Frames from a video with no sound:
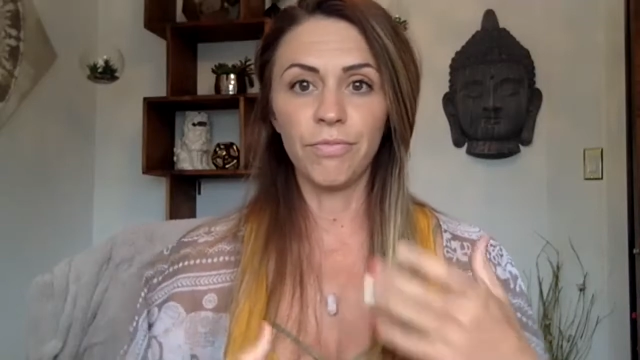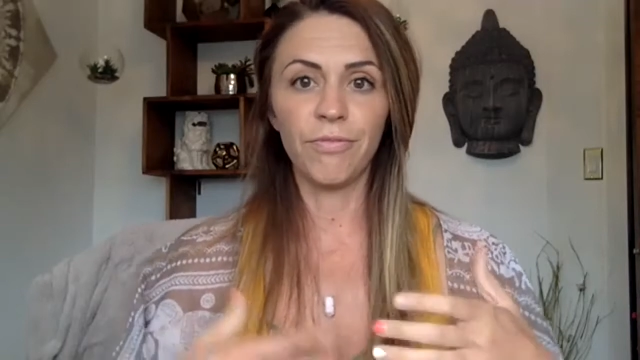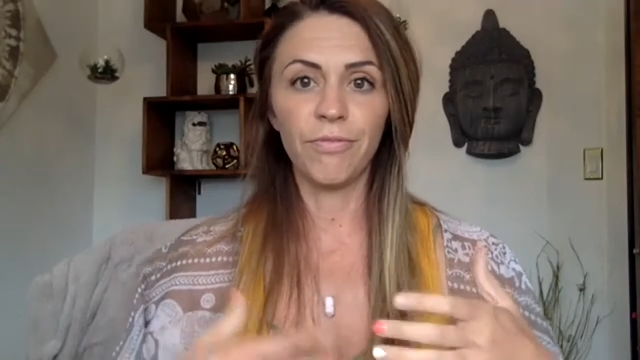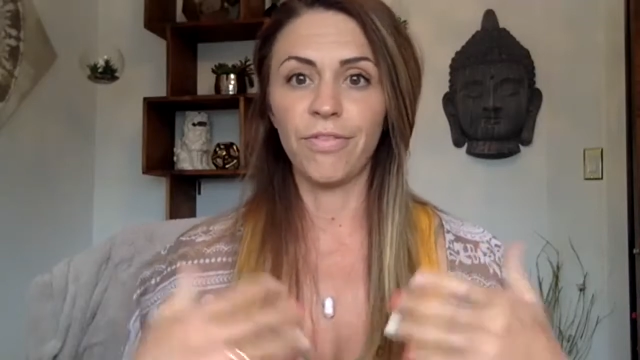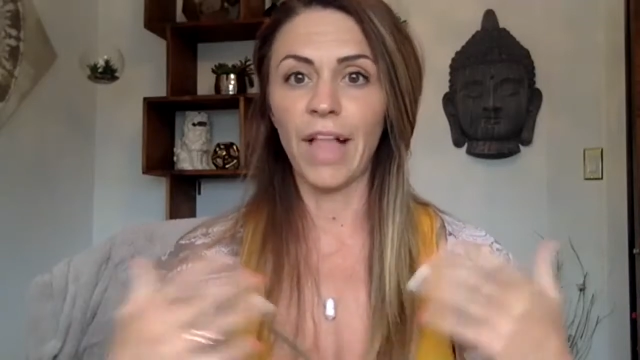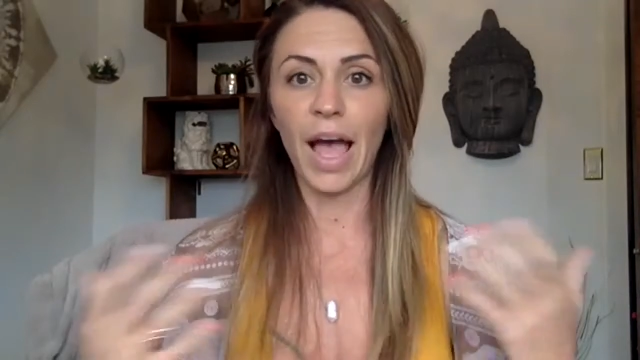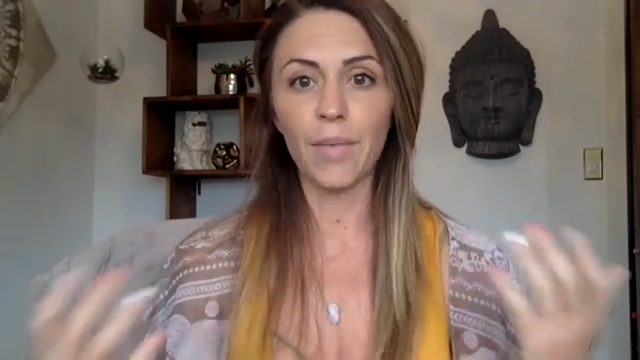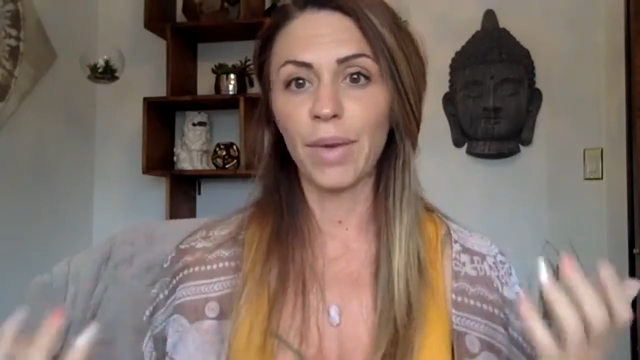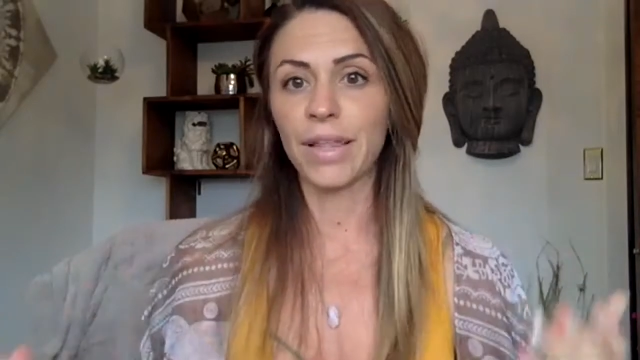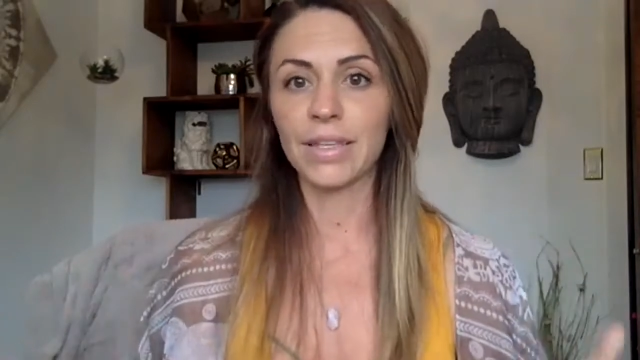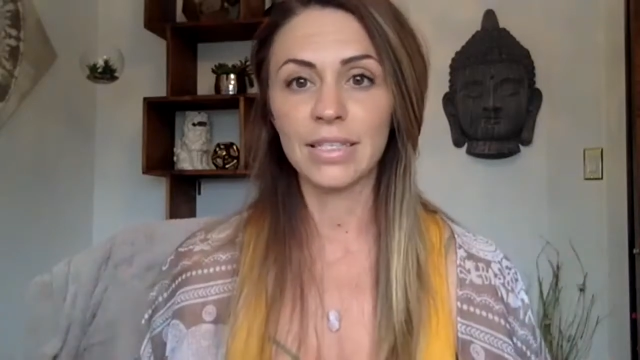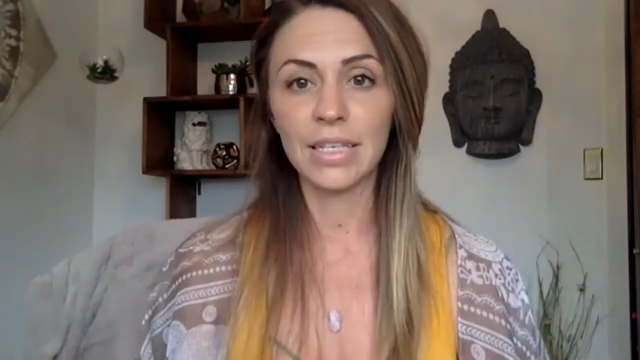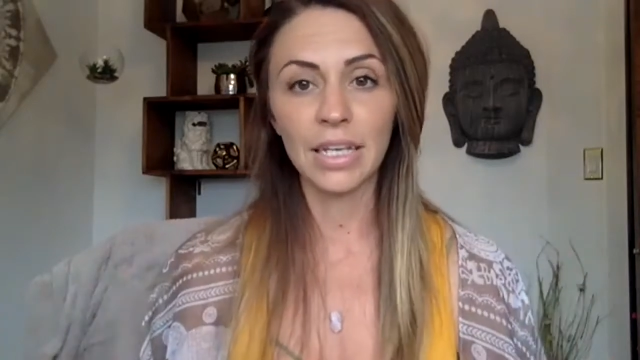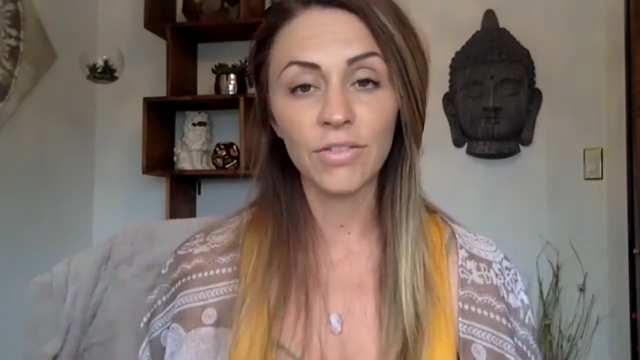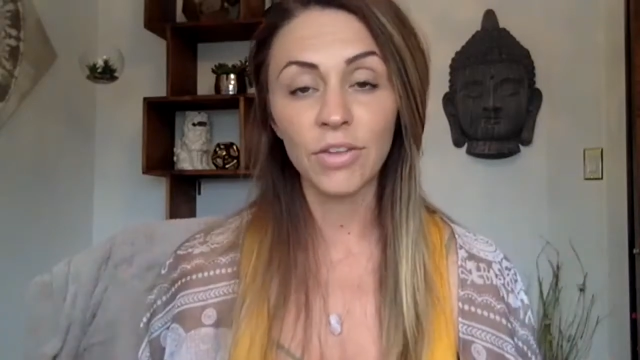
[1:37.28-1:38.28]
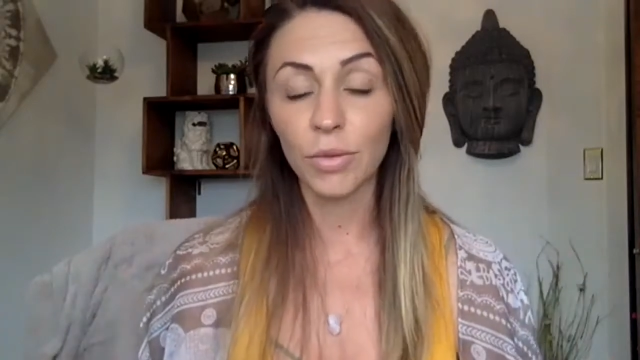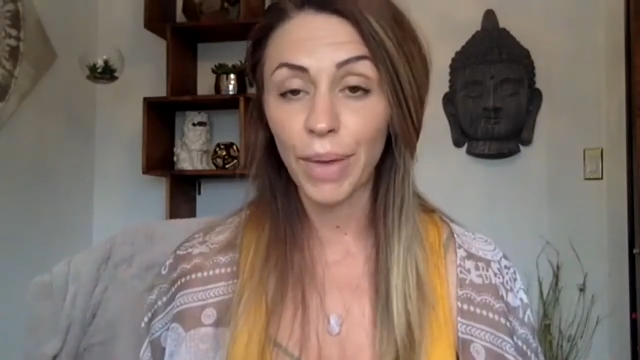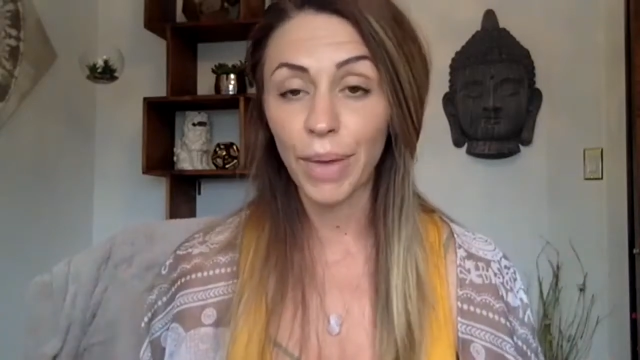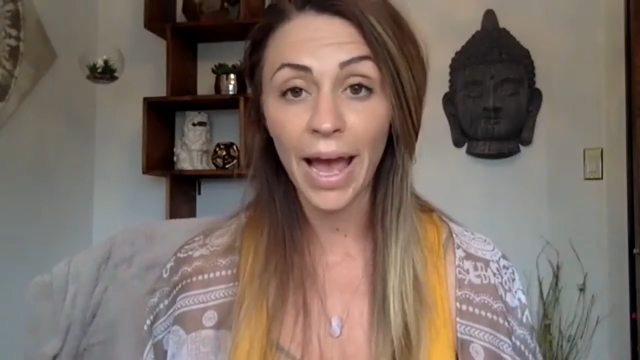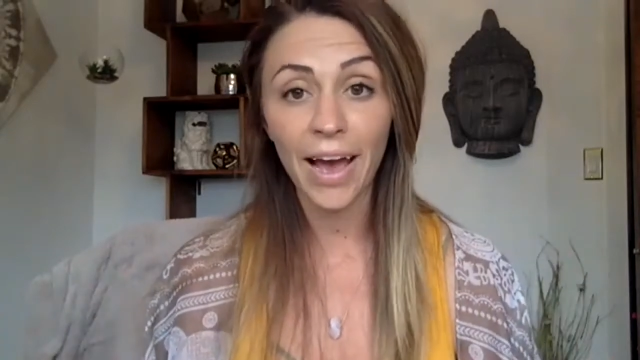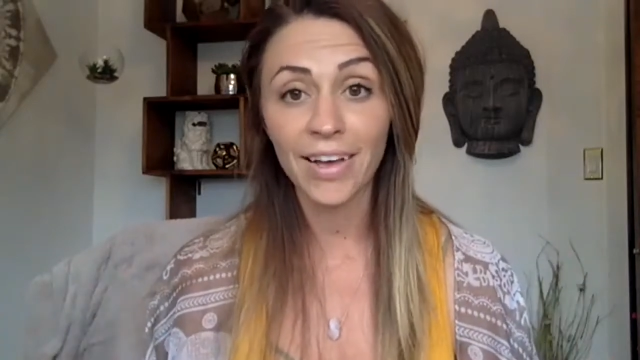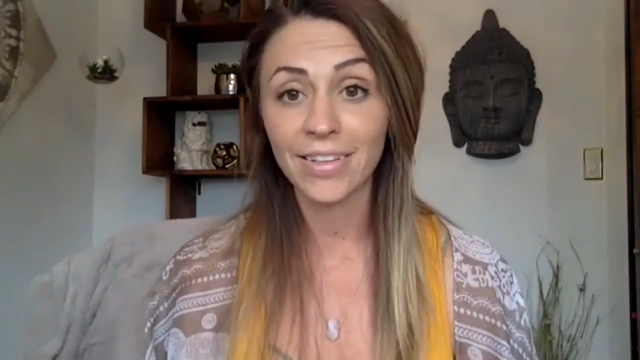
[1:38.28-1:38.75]
fly by the seat of your
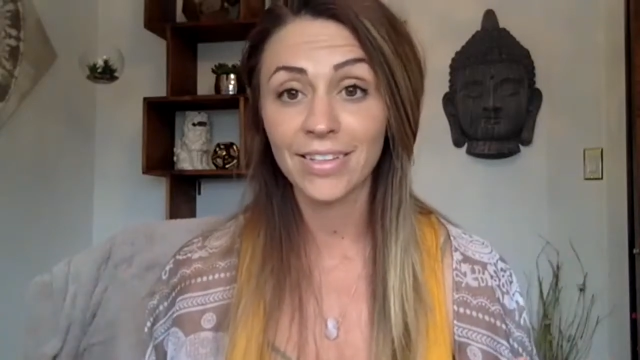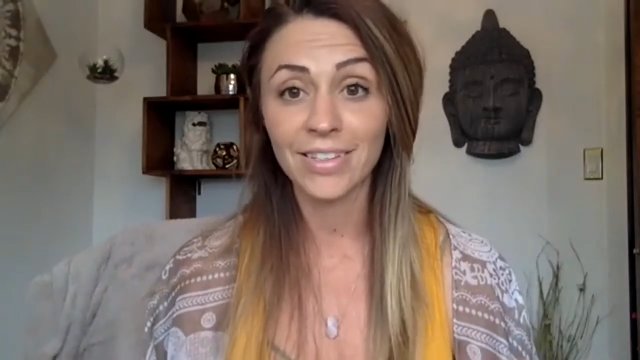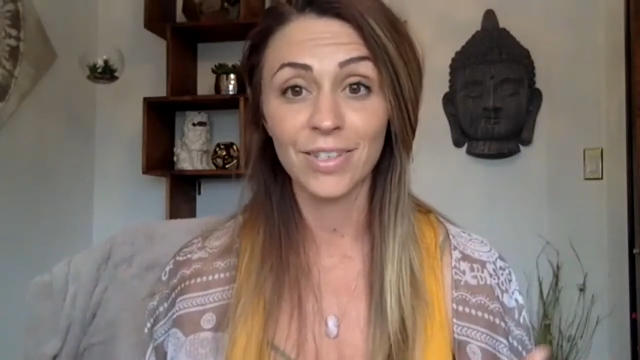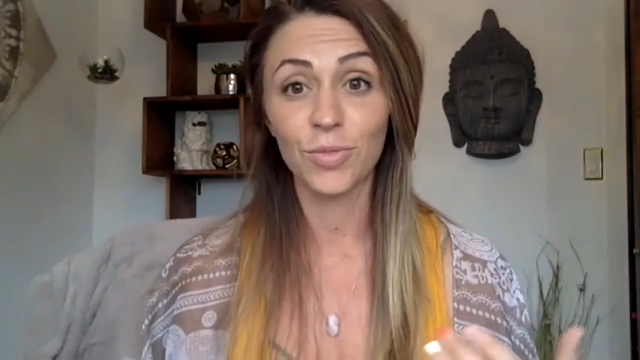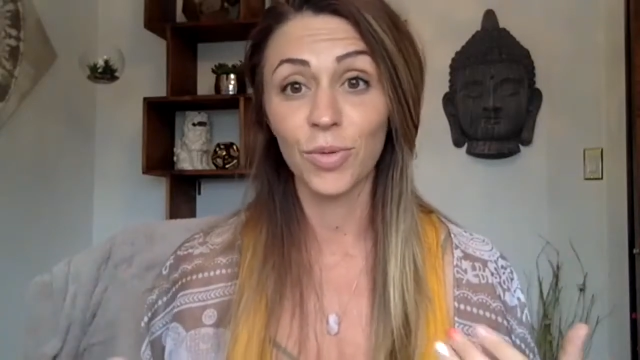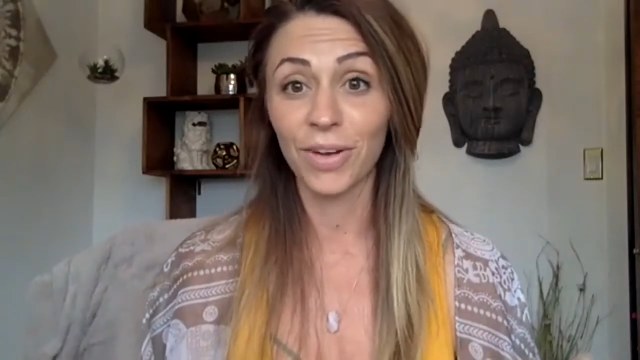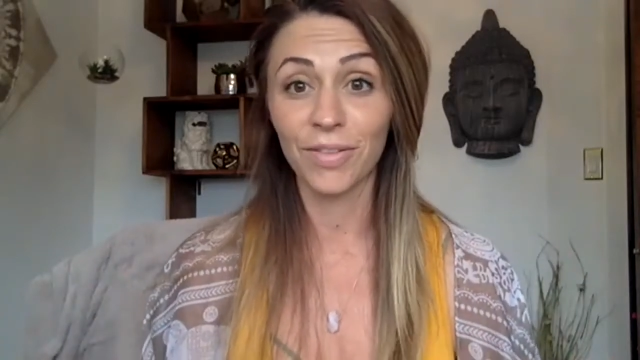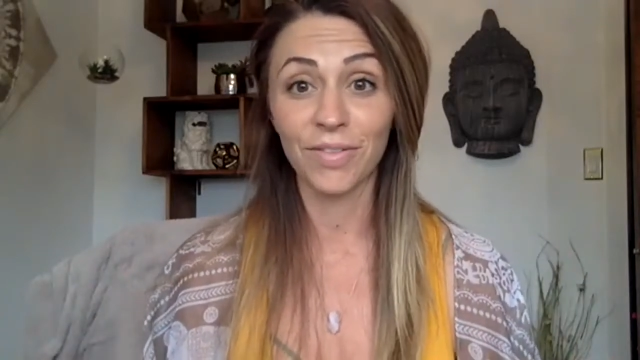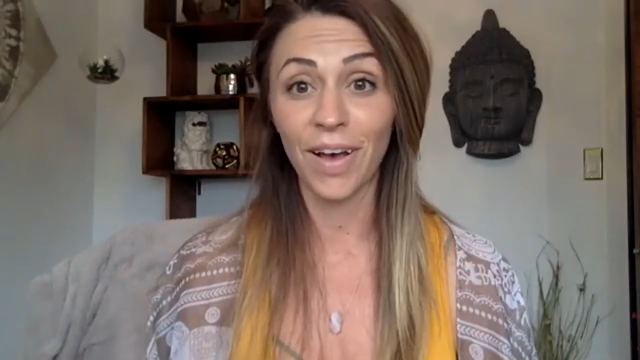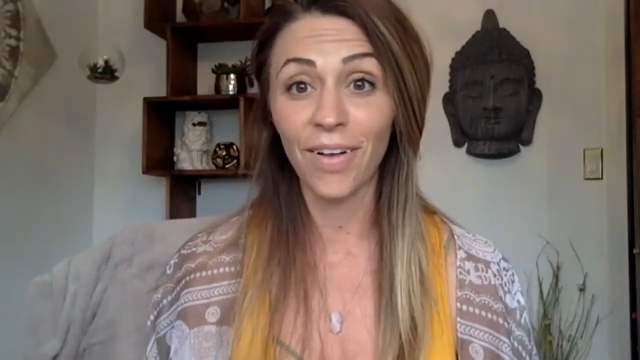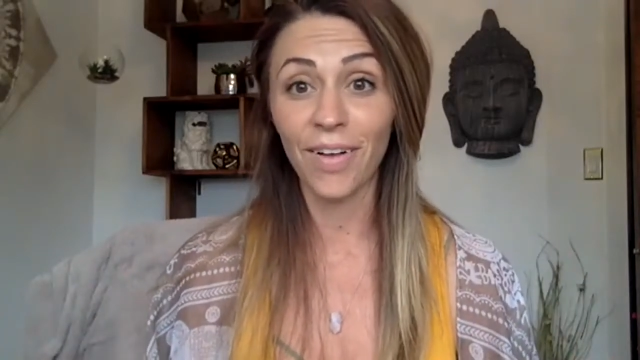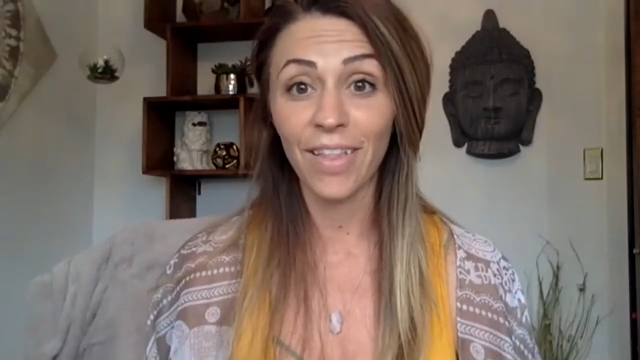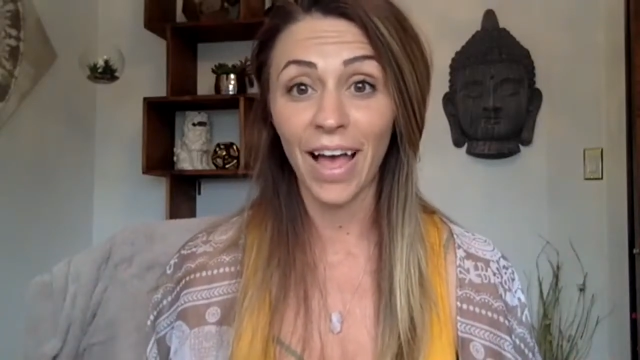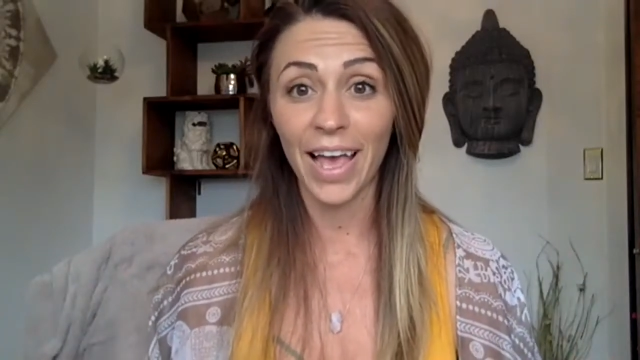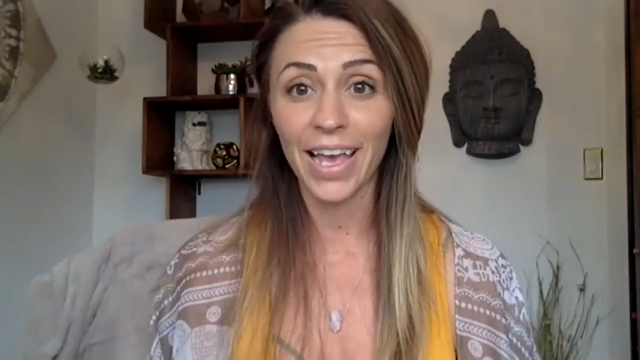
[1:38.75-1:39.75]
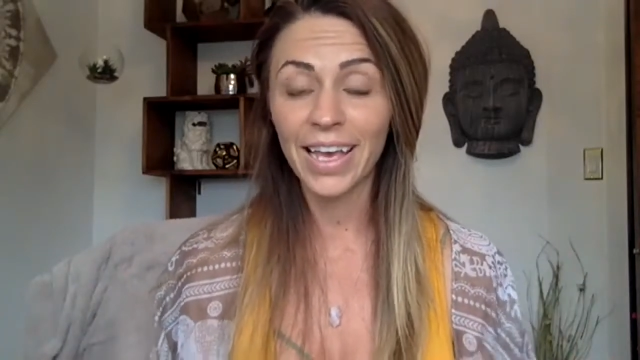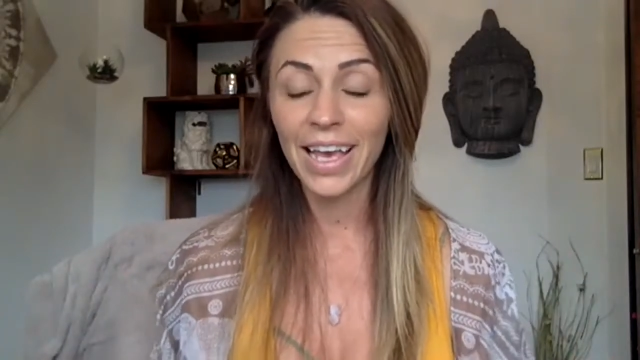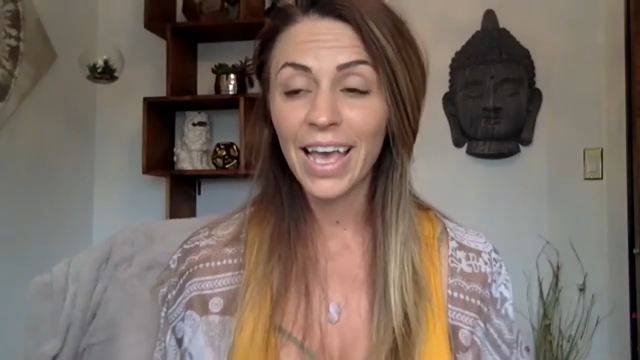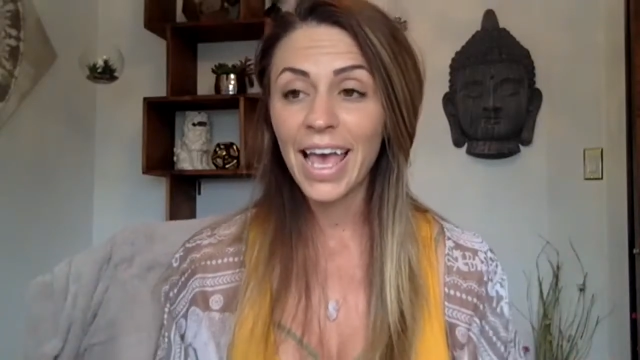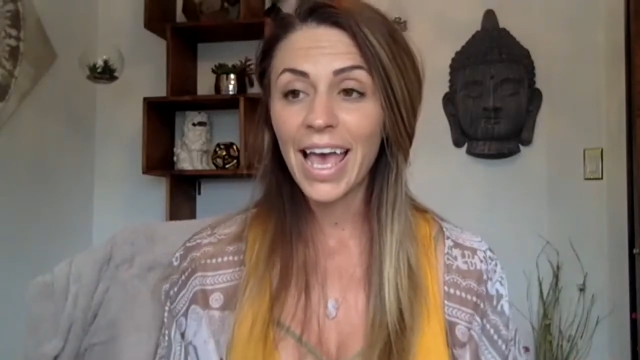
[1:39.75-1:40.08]
pants, is what it felt like.